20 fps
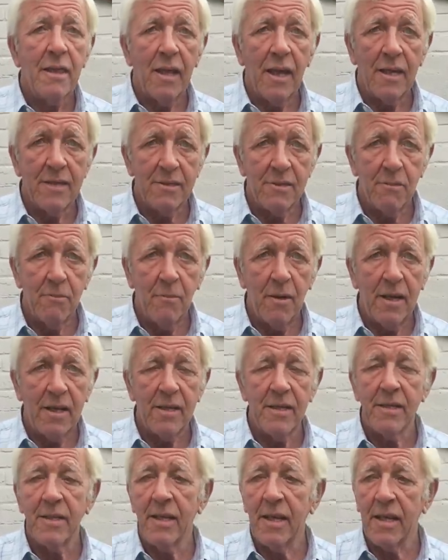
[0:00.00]
that's the
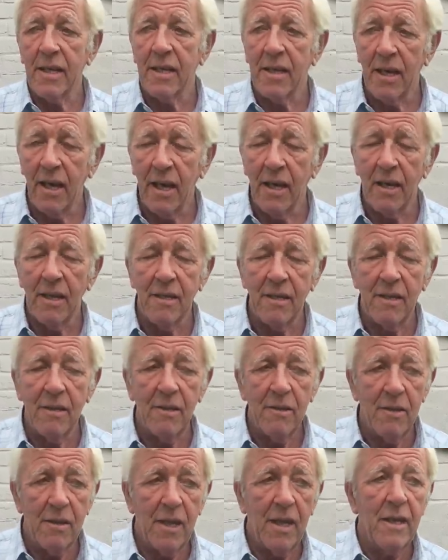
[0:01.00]
main thing,
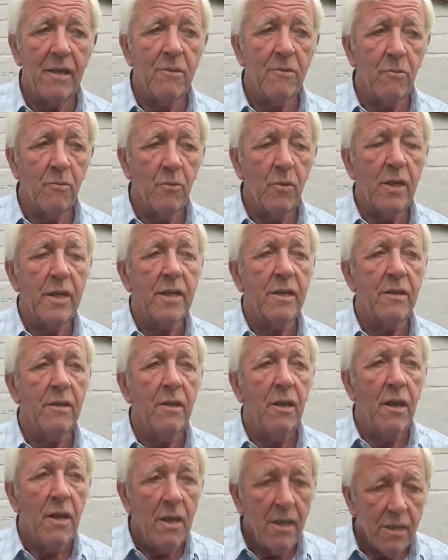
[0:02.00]
and then we
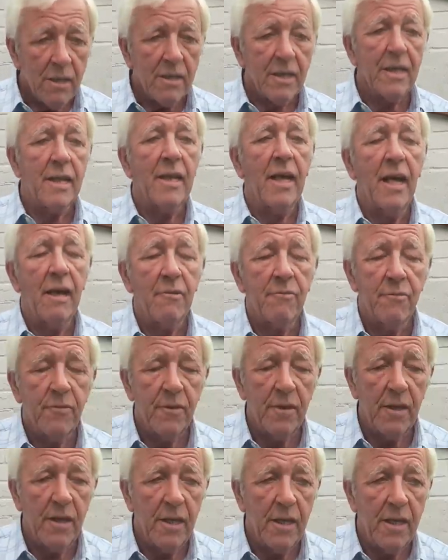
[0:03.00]
can
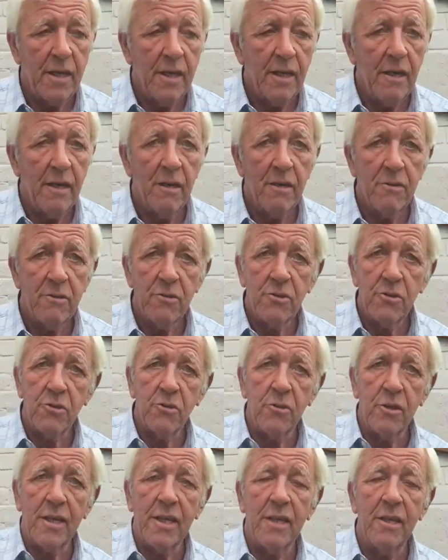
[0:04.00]
have the
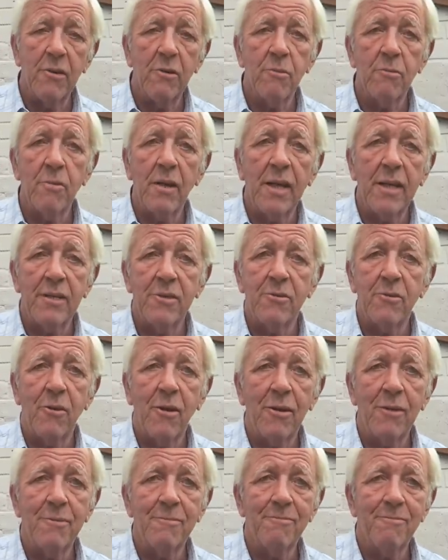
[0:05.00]
stringing up
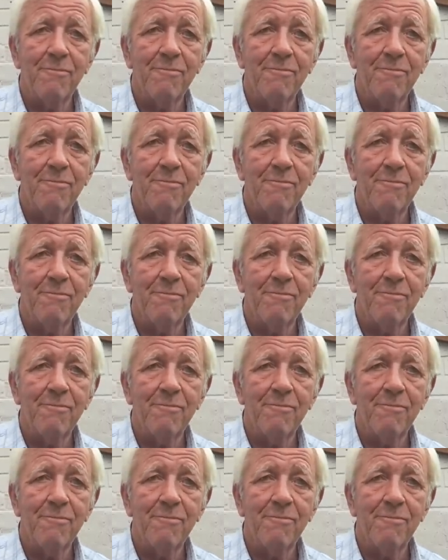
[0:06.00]
later on.